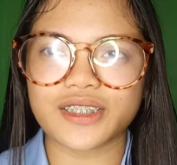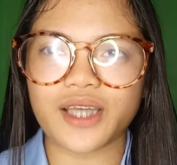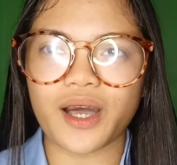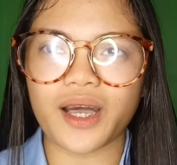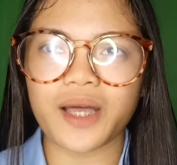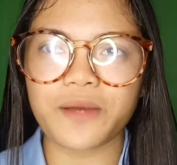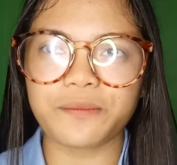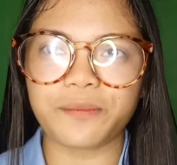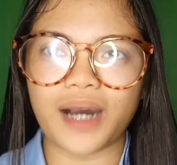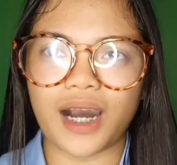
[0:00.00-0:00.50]

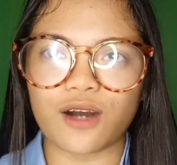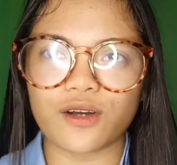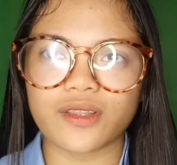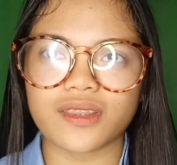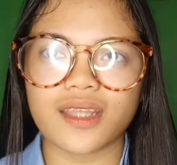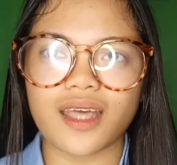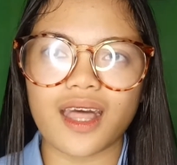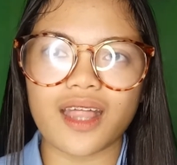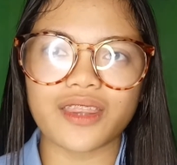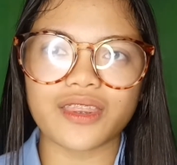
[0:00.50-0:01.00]
talk
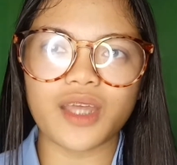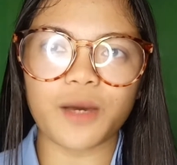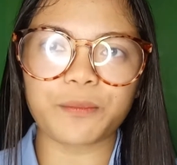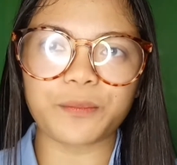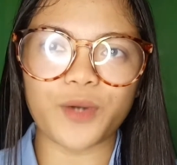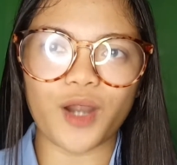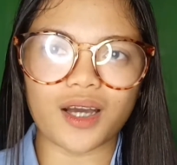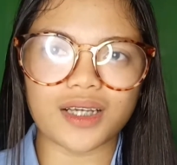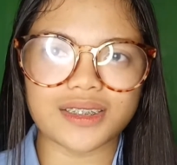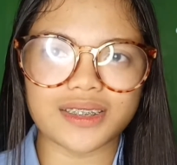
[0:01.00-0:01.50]
about the
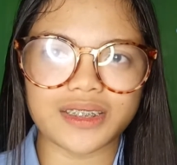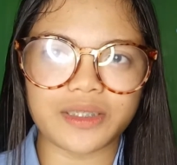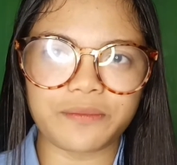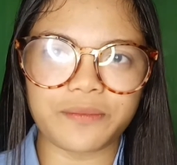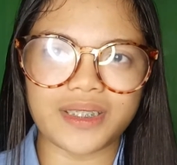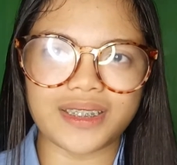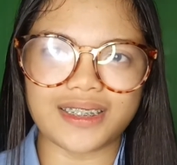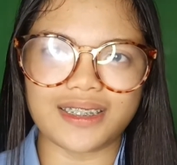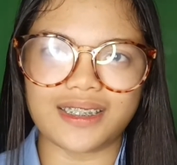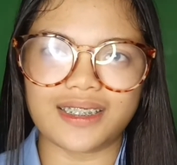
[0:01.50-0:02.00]

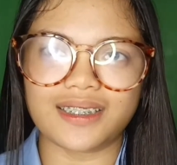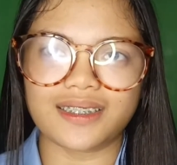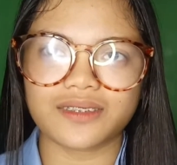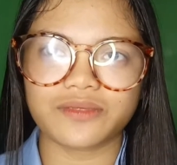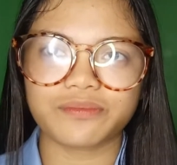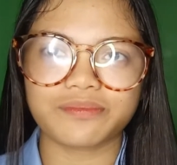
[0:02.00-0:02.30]
proximity.